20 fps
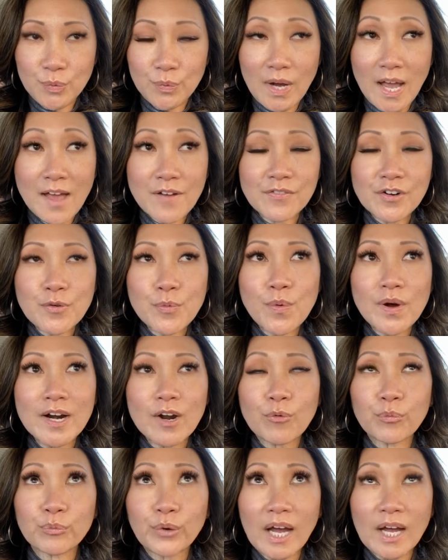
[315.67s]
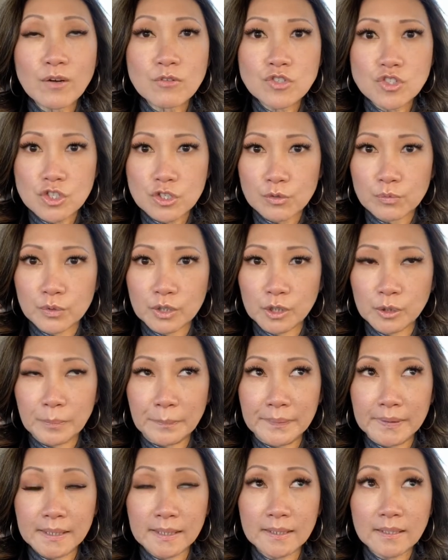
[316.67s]
Everyone around you will
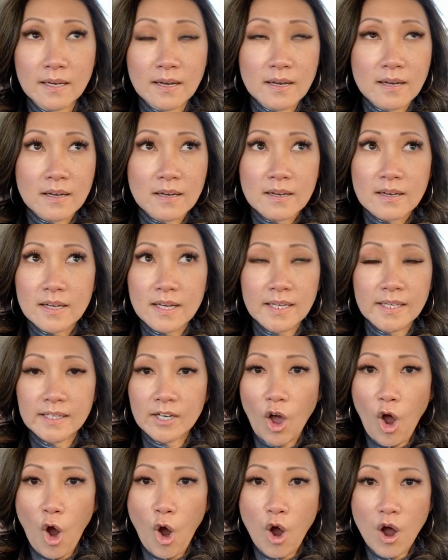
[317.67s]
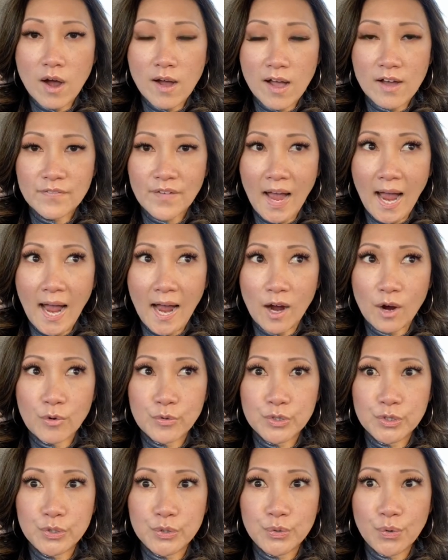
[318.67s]
be in awe of how
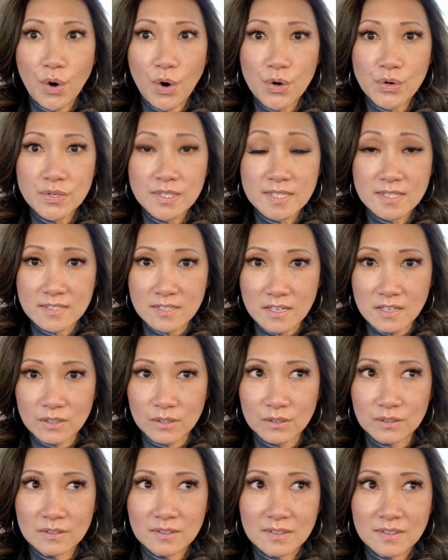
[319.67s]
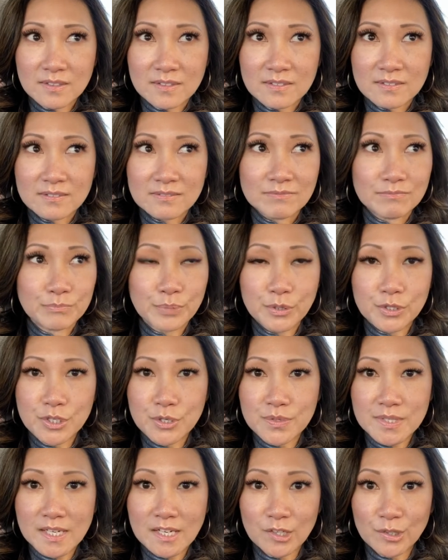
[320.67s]
you are still
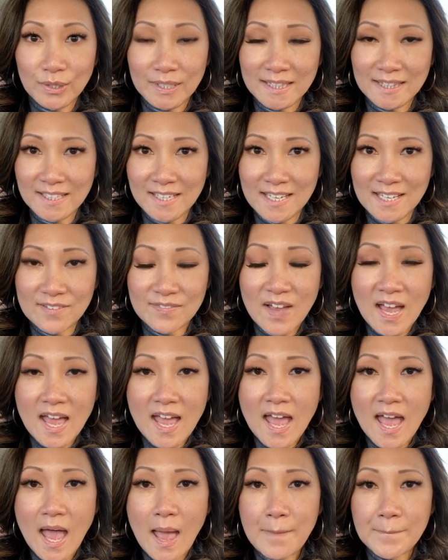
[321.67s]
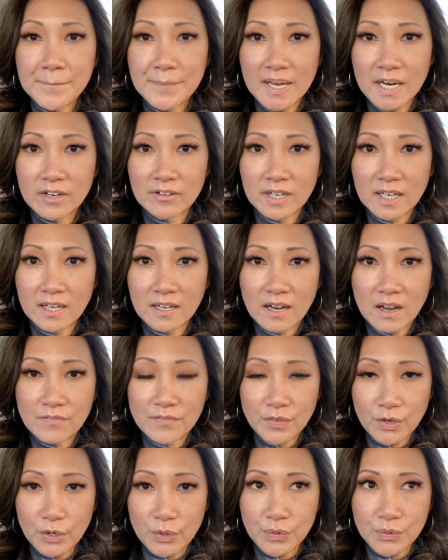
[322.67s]
producing green leaf and bearing
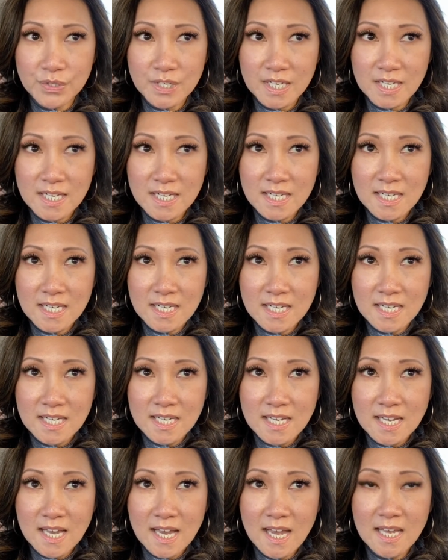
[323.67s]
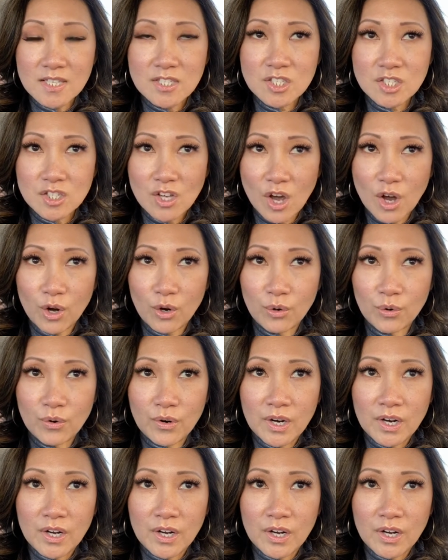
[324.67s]
fruit. And so